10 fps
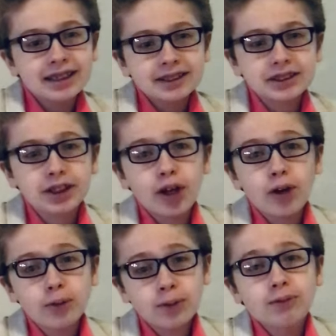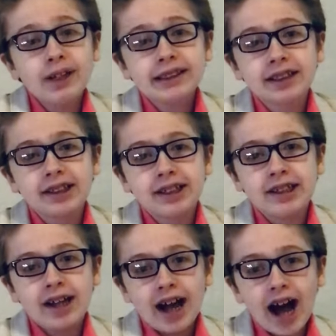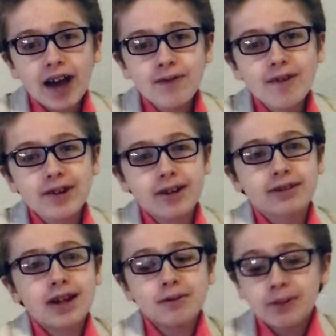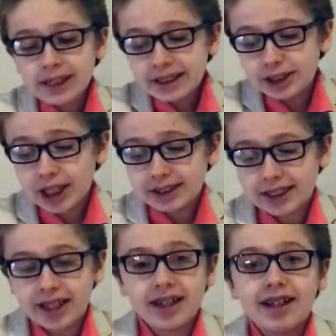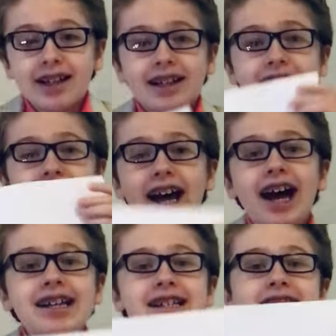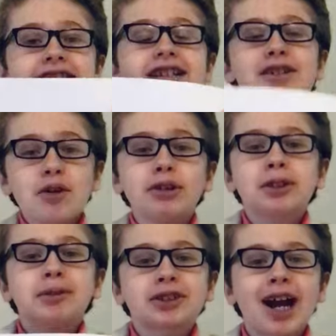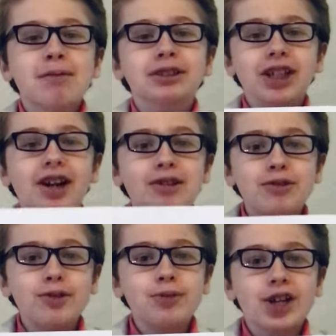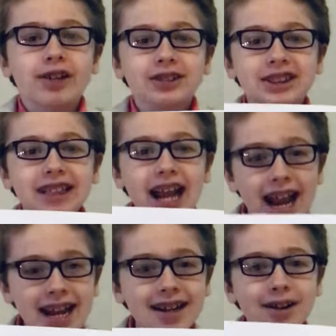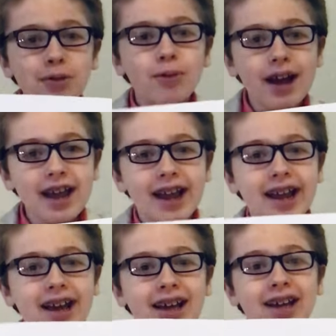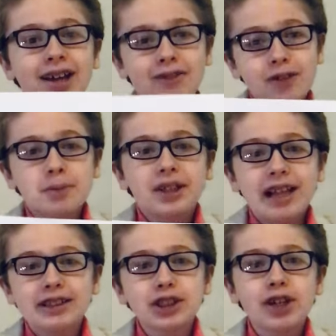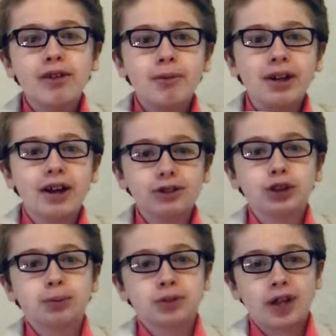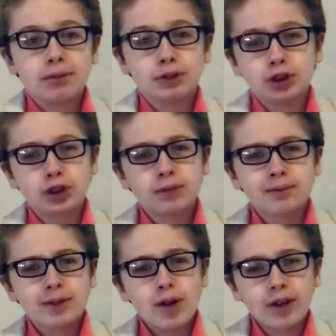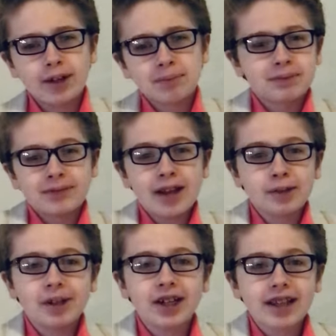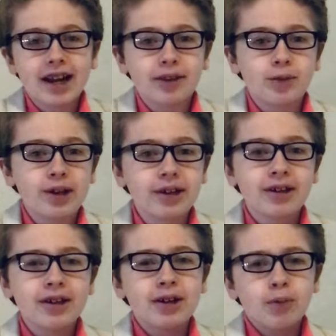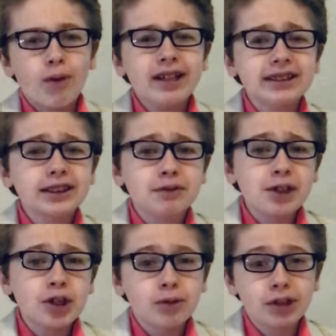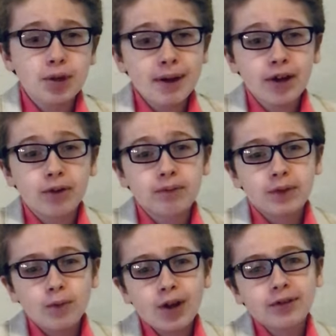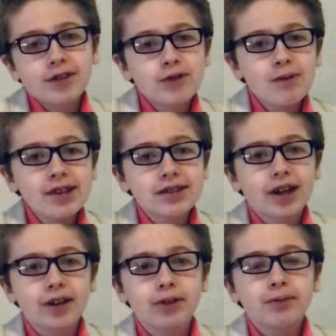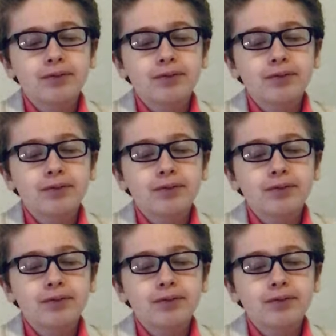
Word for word: So, recently, I found out that we just hit 92 subscribers on our YouTube channel, just eight away from the legendary 100 subscribers. now that we got that out of the way, what is this video really about? Well, if you read the title,